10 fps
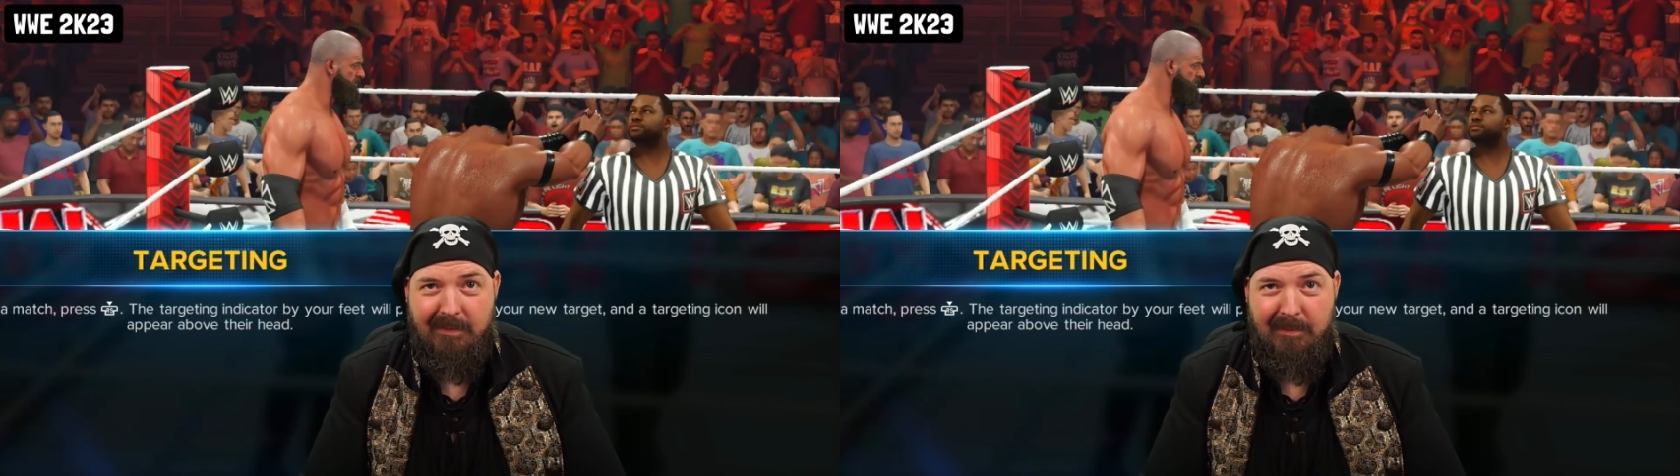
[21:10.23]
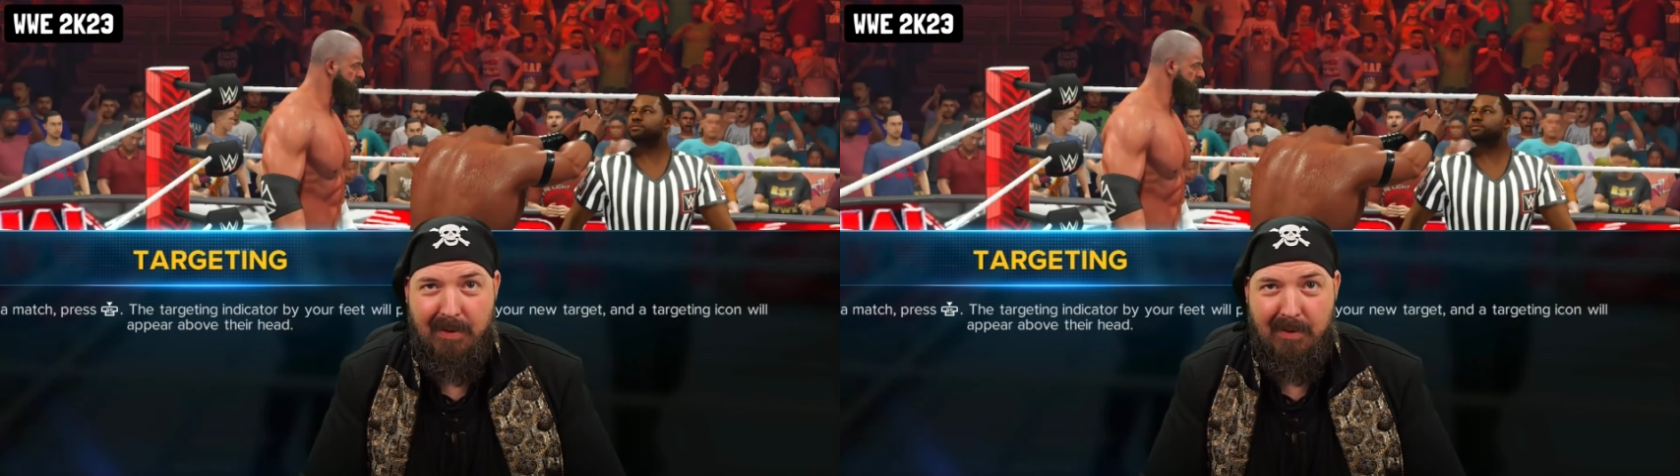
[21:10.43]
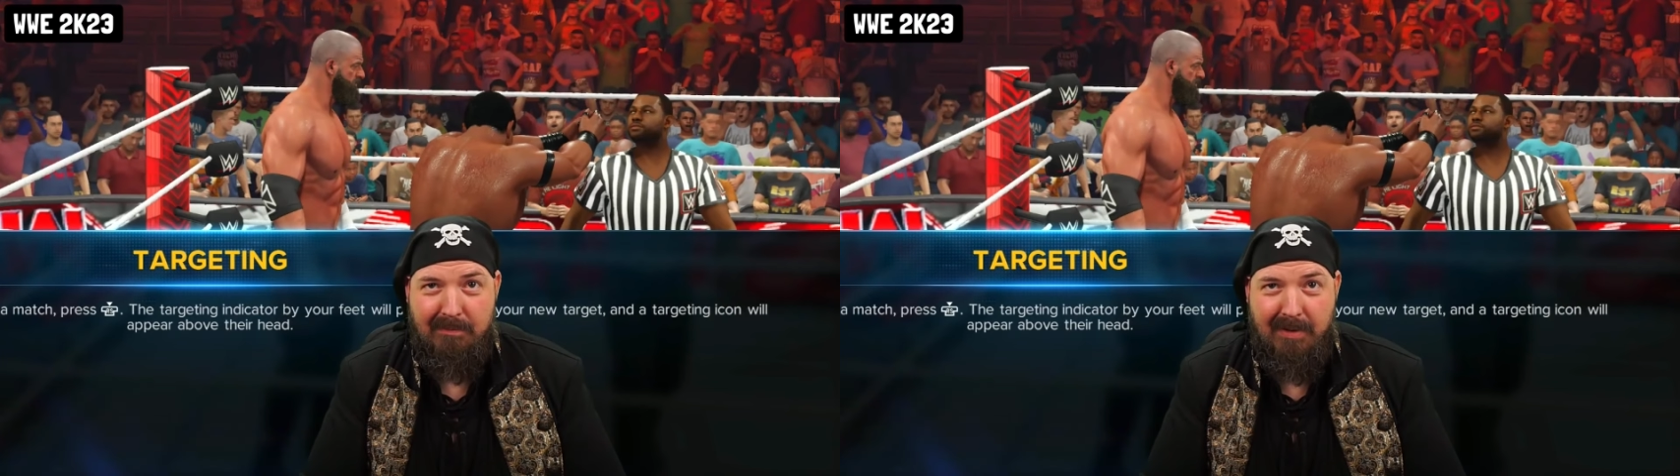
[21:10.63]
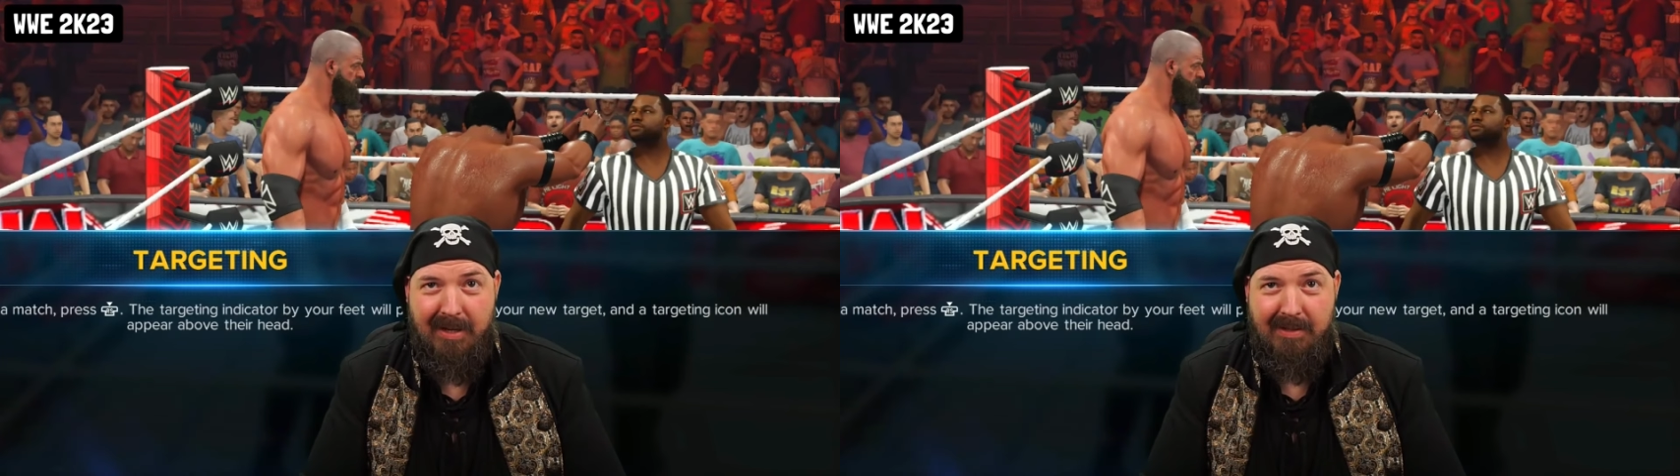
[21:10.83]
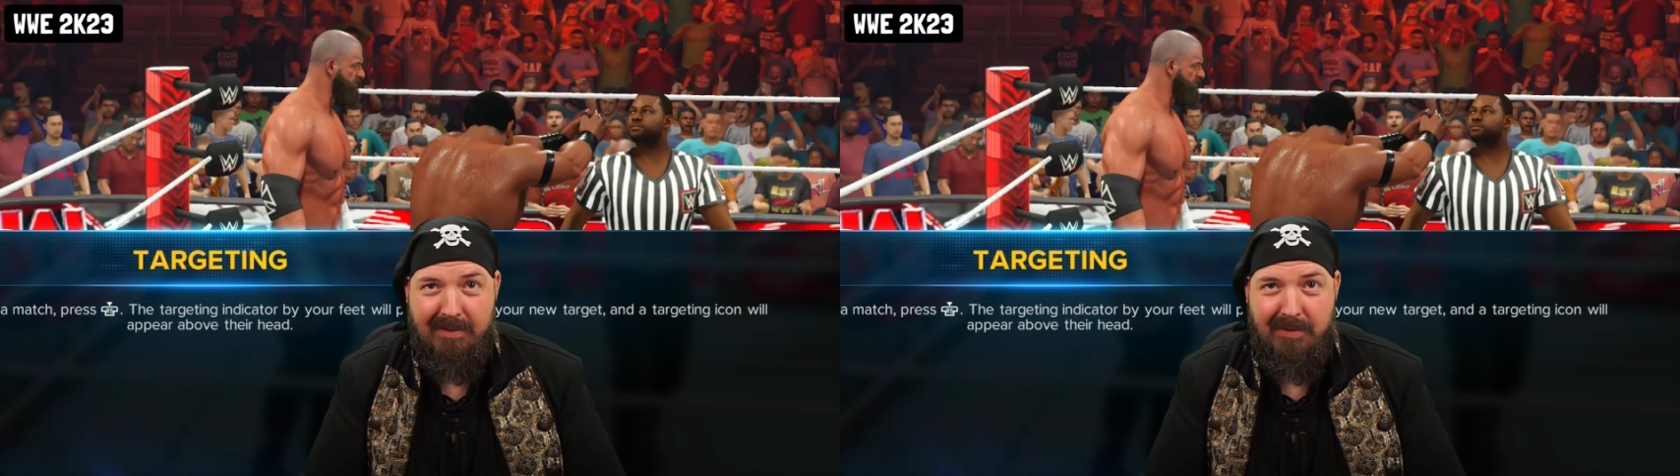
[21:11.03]
Burke
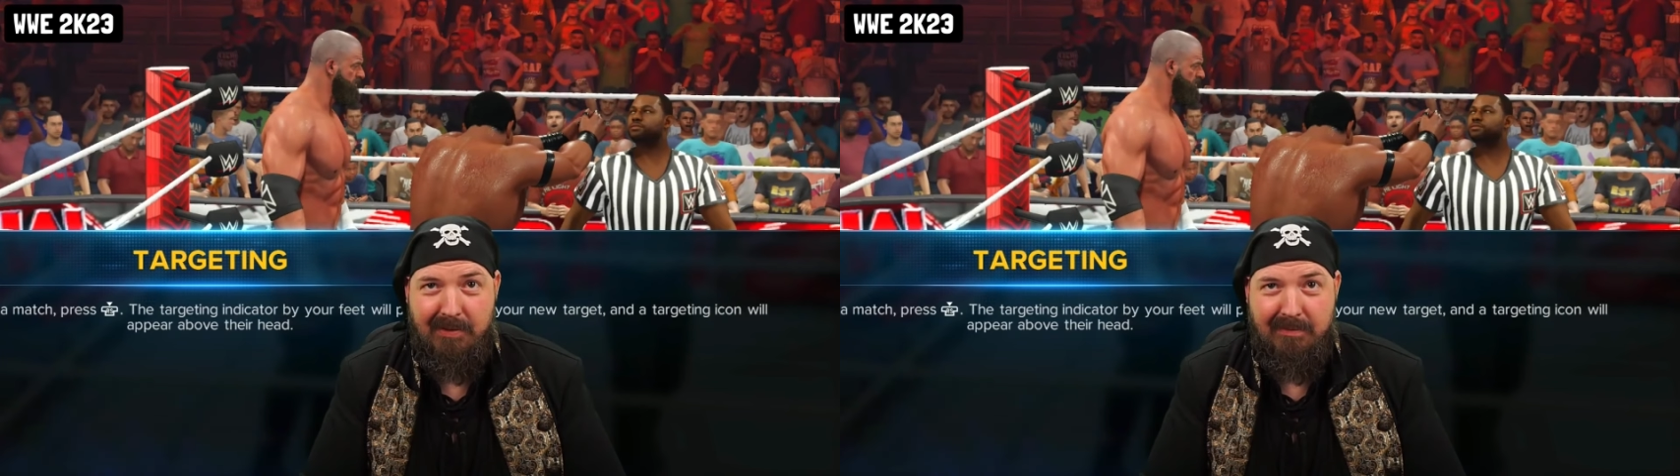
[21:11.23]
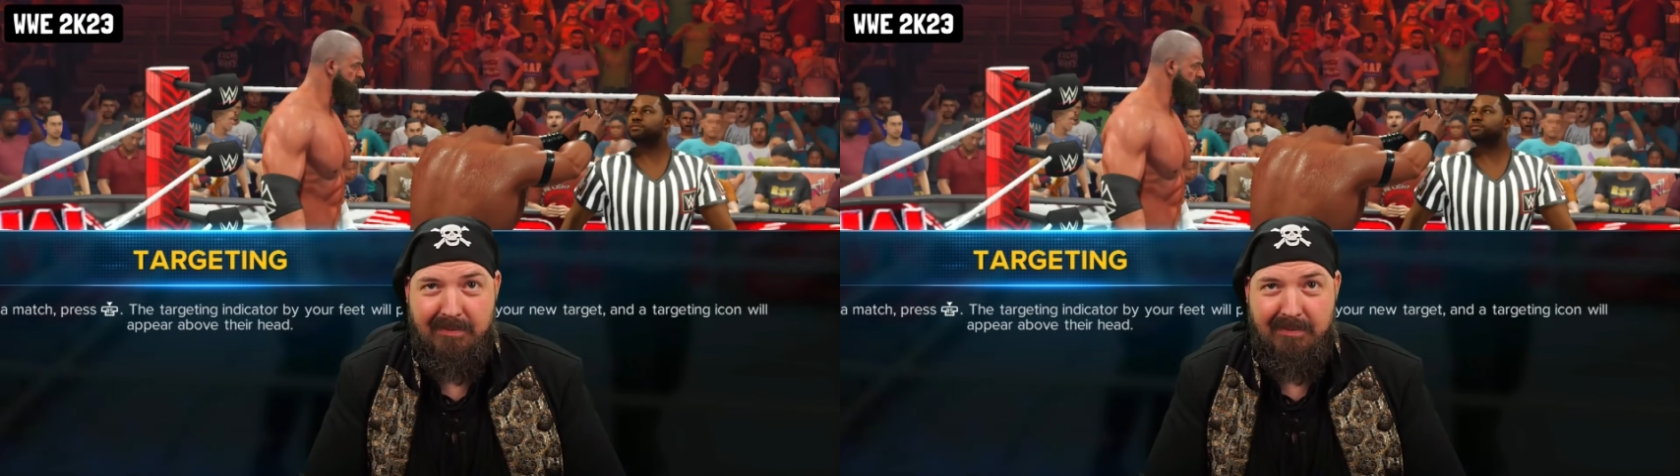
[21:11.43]
Black knew